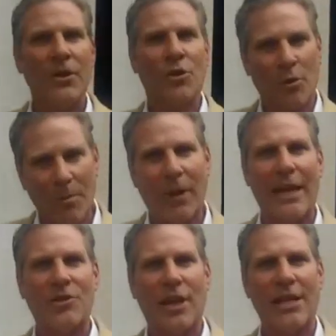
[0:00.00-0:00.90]
to
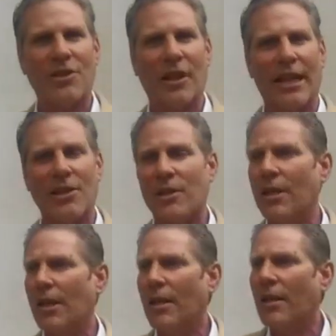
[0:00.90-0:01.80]
replace Jason Lee's
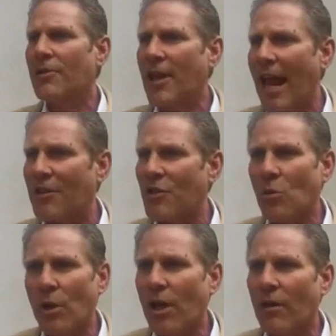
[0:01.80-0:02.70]
statue.
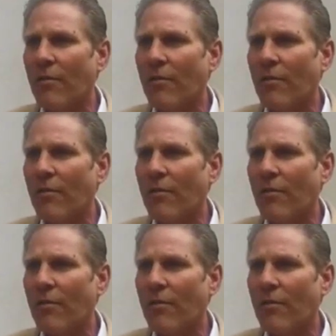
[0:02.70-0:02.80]
Well,